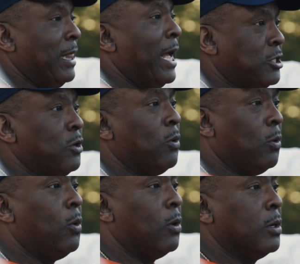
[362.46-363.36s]
likes the
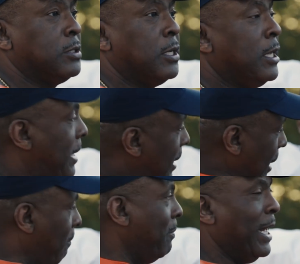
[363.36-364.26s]
rewards. And
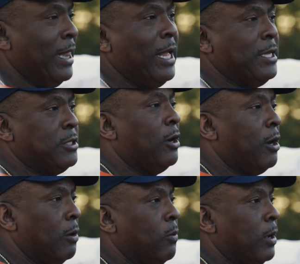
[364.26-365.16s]
everybody likes the
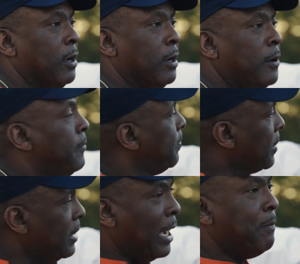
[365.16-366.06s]
hardware.
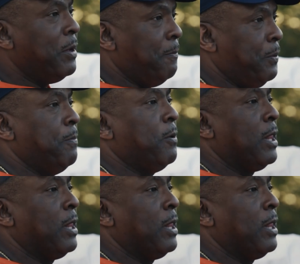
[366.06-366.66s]
Not many people